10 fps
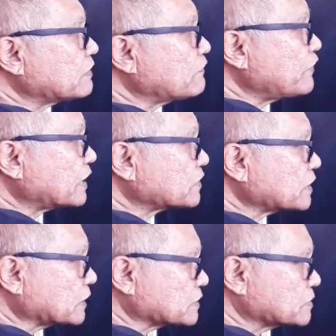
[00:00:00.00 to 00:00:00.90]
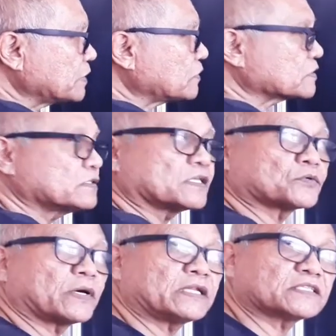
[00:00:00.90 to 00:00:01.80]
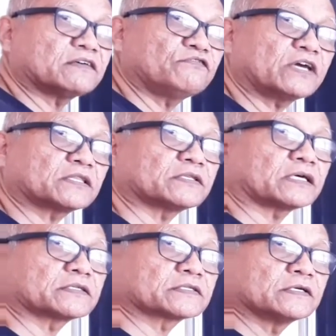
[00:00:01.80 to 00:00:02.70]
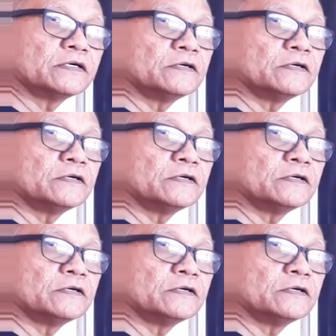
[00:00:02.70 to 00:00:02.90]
the vertex? Because this one is the vertex.